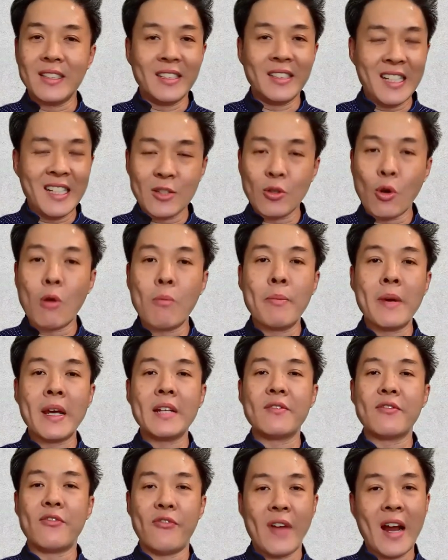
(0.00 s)

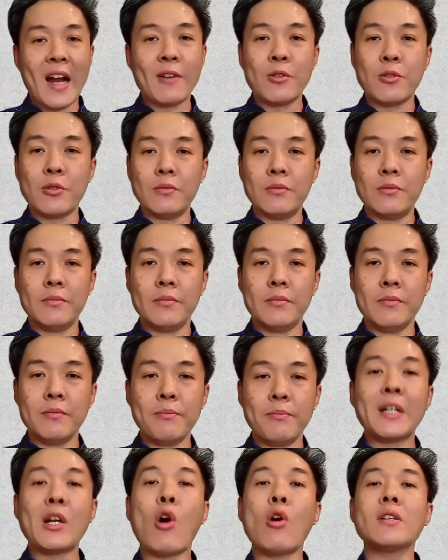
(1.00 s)
disobeyed Pharaoh
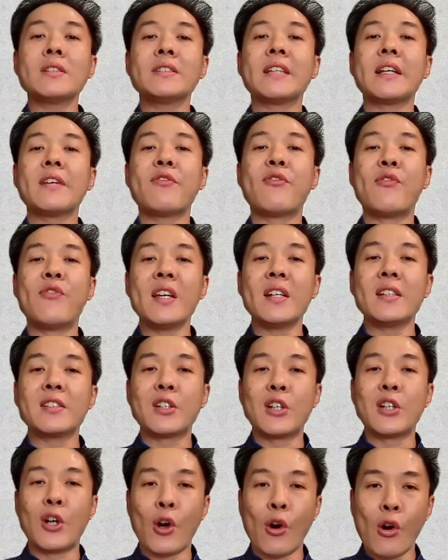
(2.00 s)
because they feared
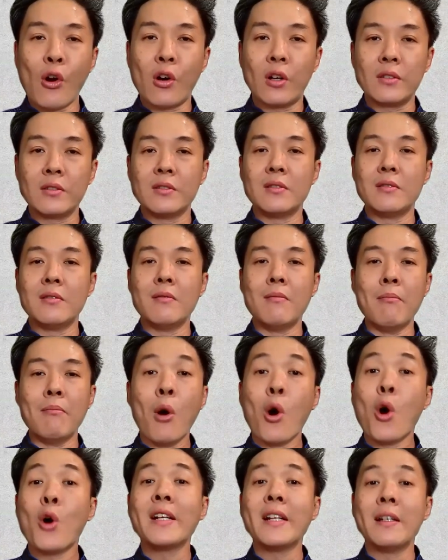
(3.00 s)
God
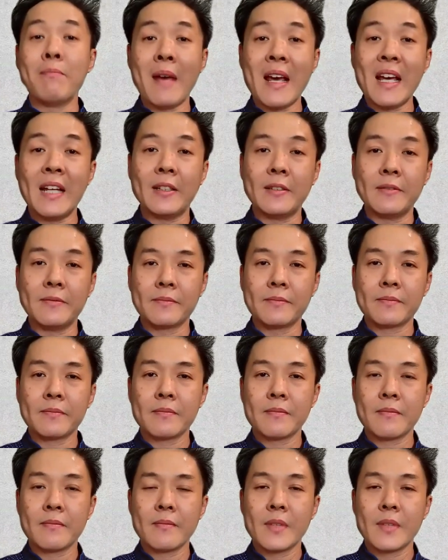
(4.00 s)
more than men.
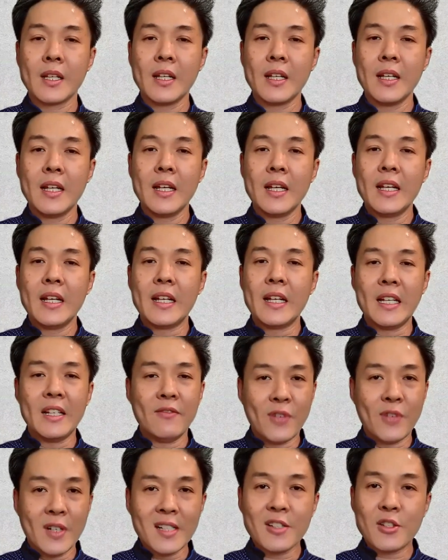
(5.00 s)

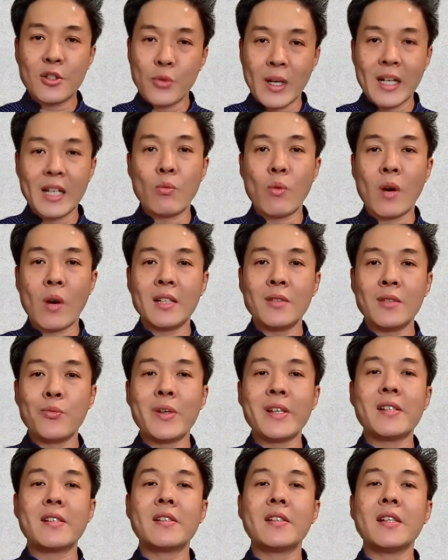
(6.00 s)
In verse 21,
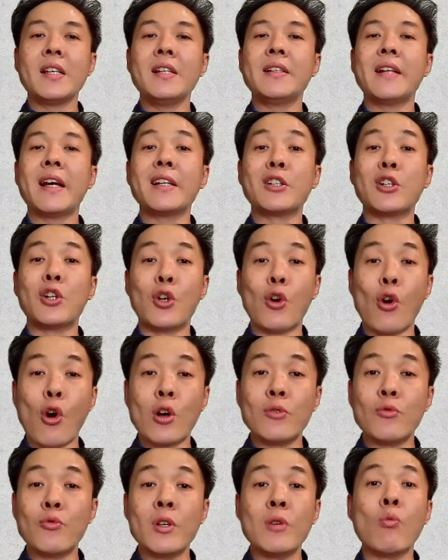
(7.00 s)
we see that
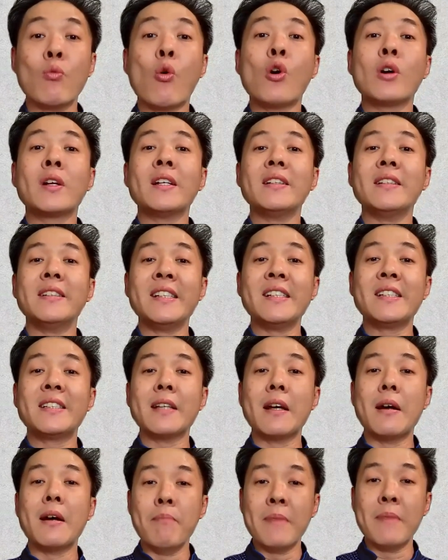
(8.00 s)
God rewarded these
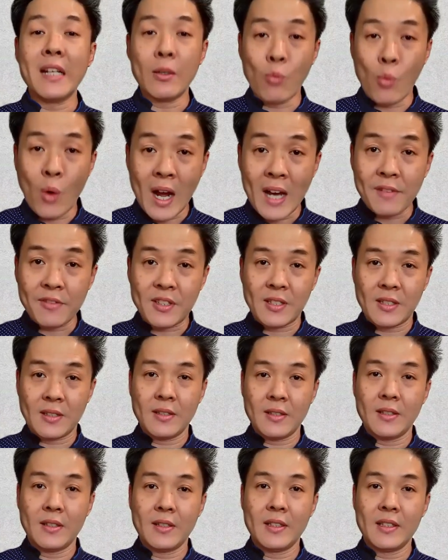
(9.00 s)

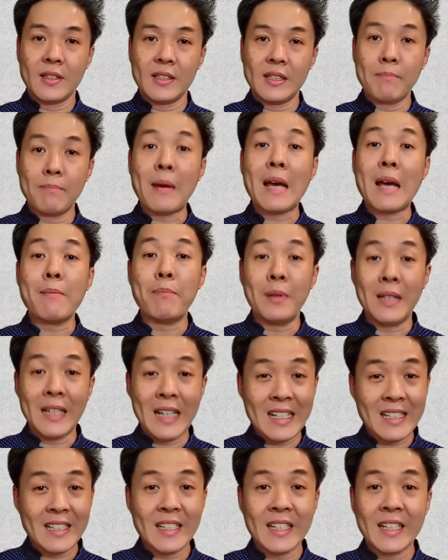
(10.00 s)
midwives by
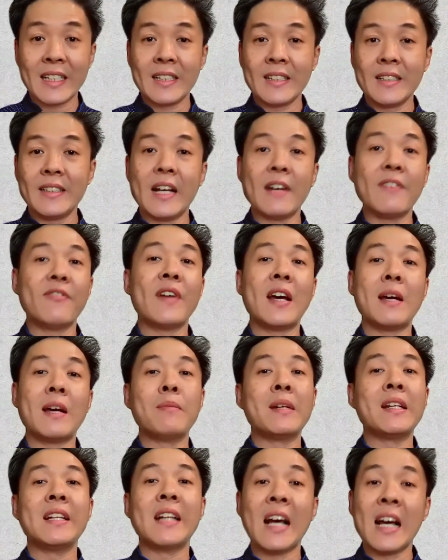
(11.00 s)
blessing their
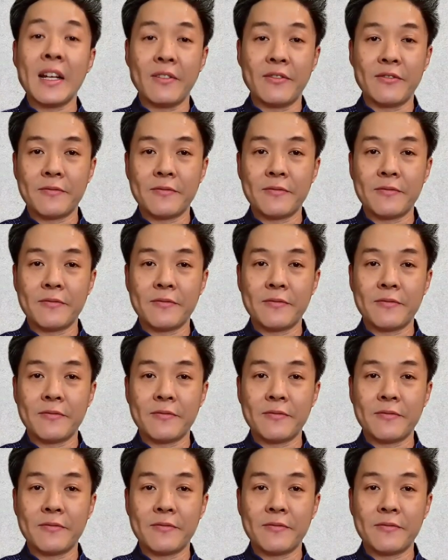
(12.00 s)
family life.